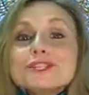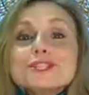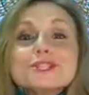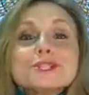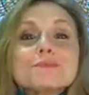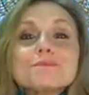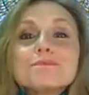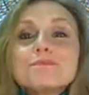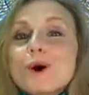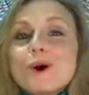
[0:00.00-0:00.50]

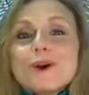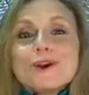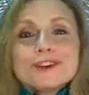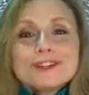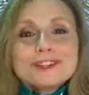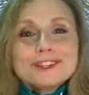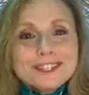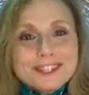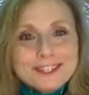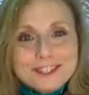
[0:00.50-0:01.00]

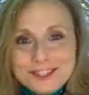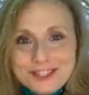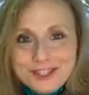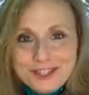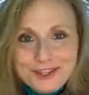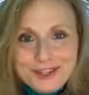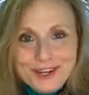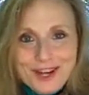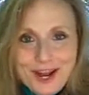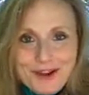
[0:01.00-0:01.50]
sparkling
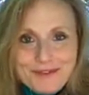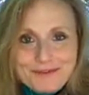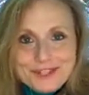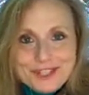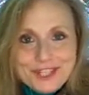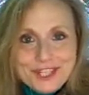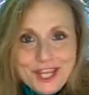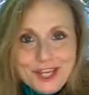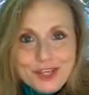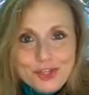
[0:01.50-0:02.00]
dinner
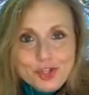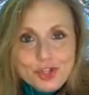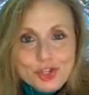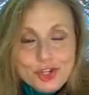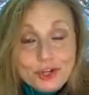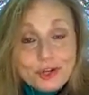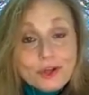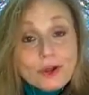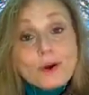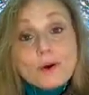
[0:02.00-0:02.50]

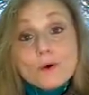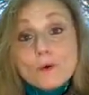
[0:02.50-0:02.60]
conversation,